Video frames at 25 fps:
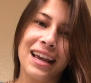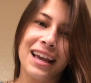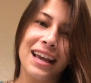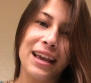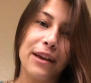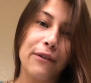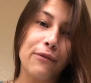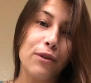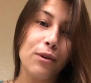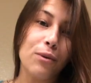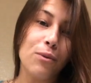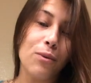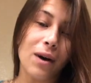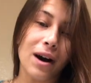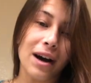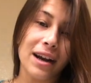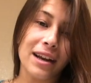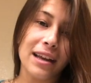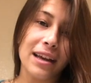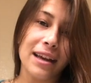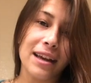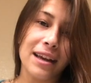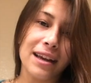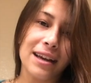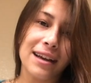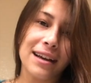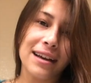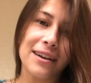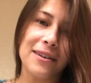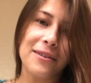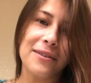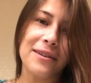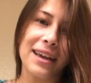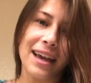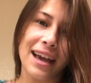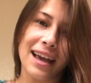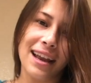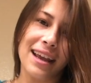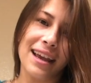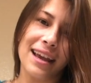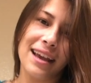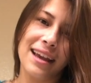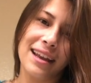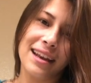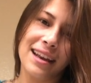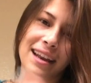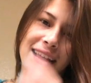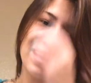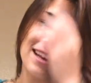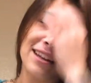if you want it, go get it,
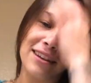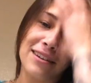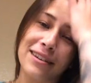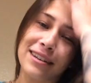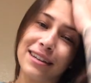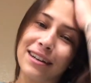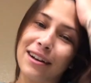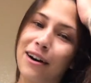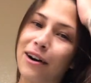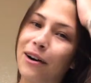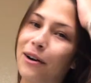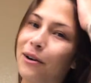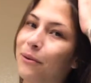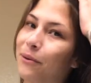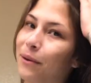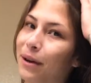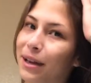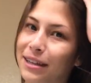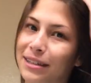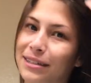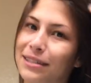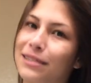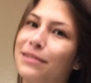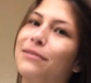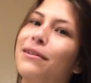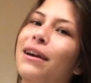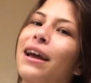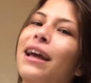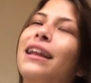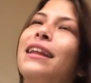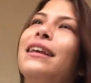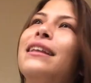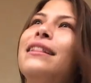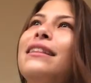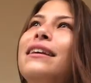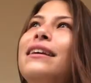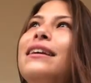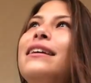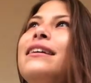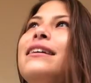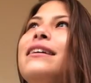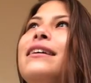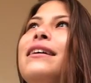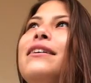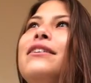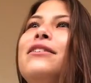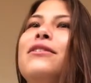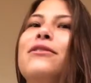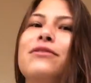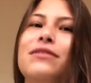and you can always do anything
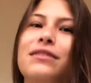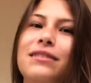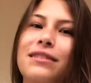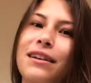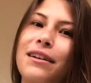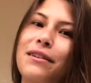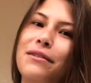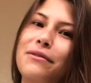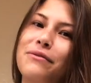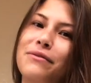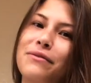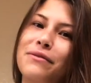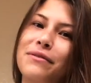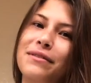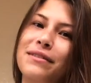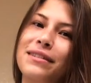yourself,